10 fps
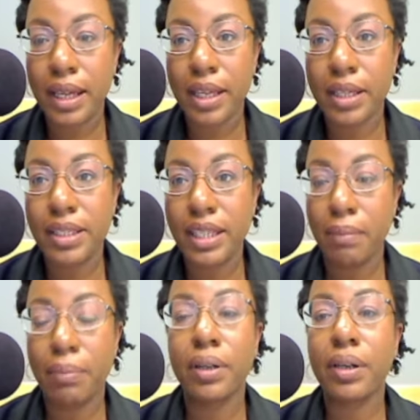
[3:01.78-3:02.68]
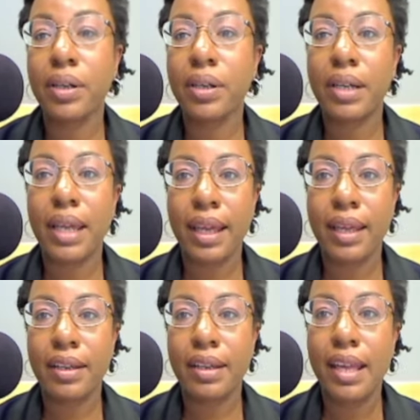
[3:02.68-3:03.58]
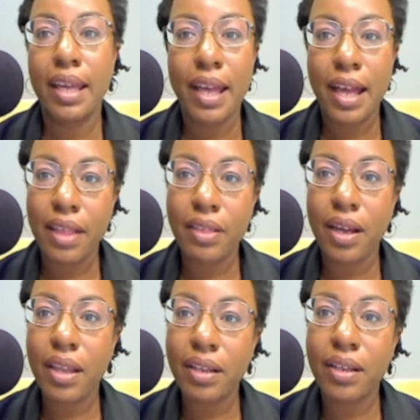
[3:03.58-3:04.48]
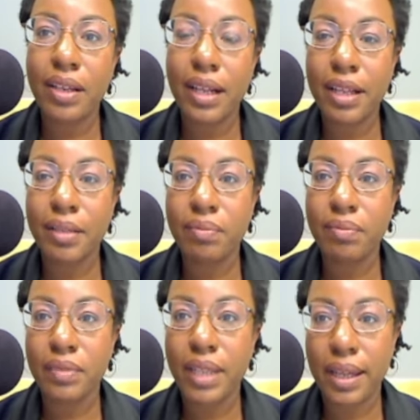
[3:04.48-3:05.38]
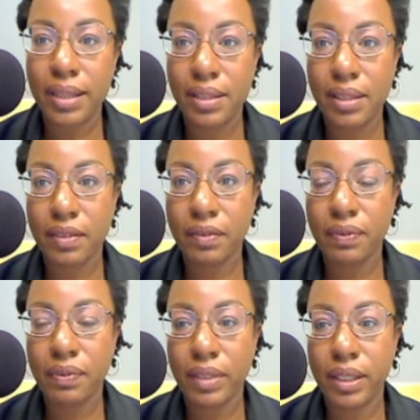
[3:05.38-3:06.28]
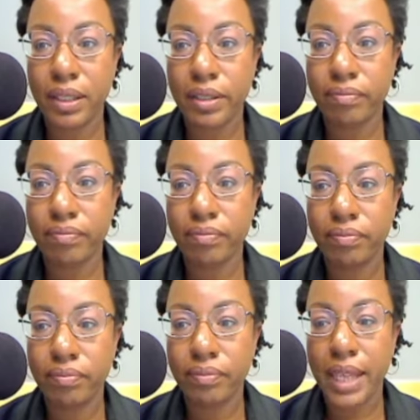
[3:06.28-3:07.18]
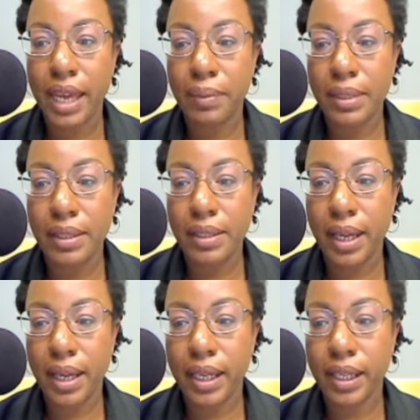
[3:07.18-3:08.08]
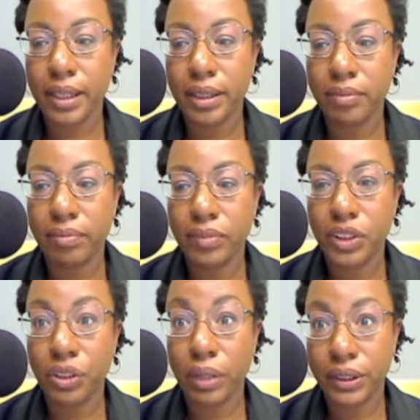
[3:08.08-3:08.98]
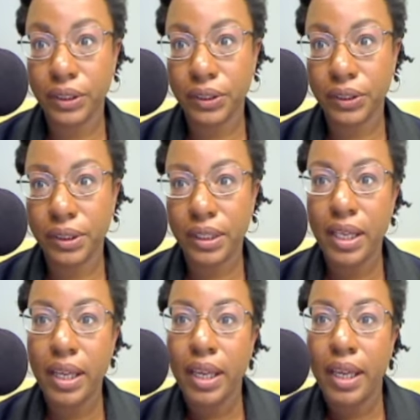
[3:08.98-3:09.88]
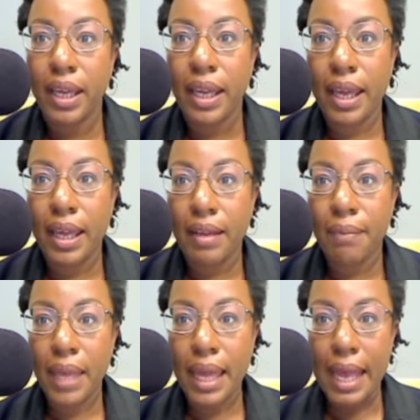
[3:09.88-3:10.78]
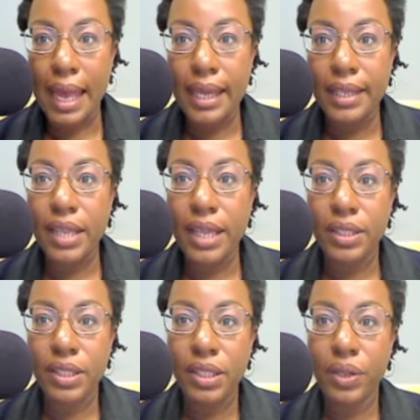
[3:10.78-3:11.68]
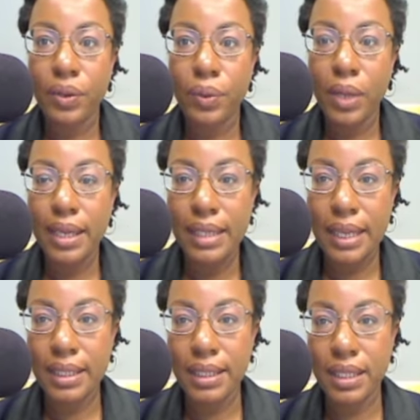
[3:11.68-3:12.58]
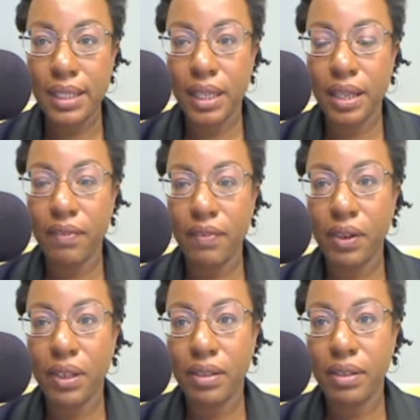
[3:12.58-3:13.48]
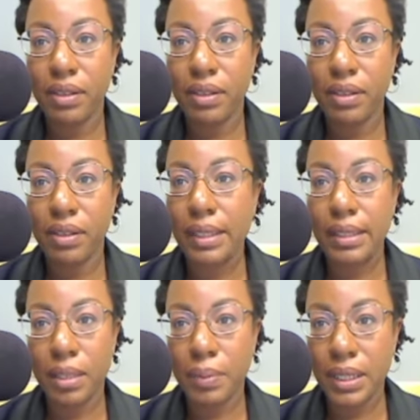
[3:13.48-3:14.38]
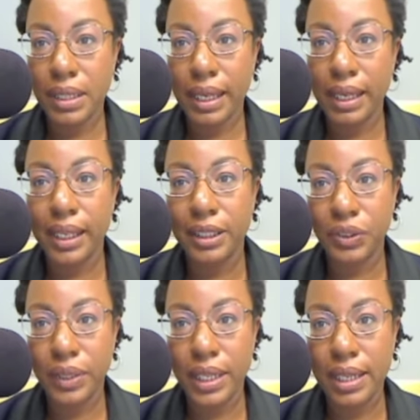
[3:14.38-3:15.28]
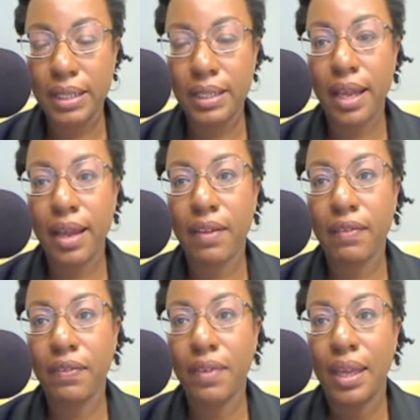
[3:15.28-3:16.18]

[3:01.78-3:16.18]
uh, timber and other other um, kinds of, um, I would say, treasures, and um, and and so Texas is a very unique. It's almost like a country in itself,